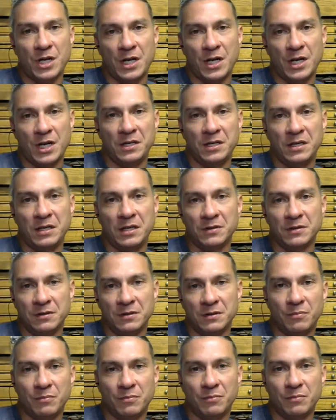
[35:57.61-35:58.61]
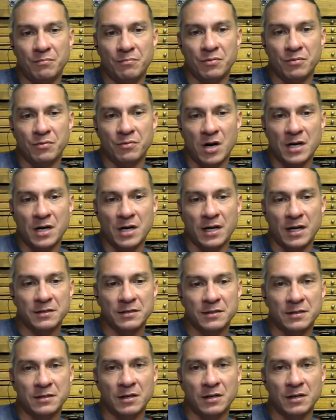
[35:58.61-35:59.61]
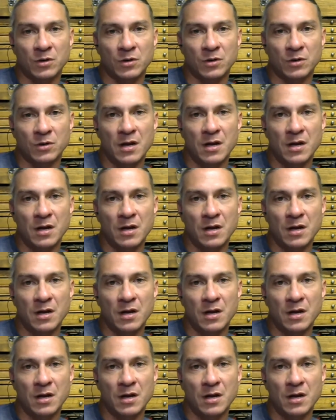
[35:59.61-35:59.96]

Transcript: any given broadcast network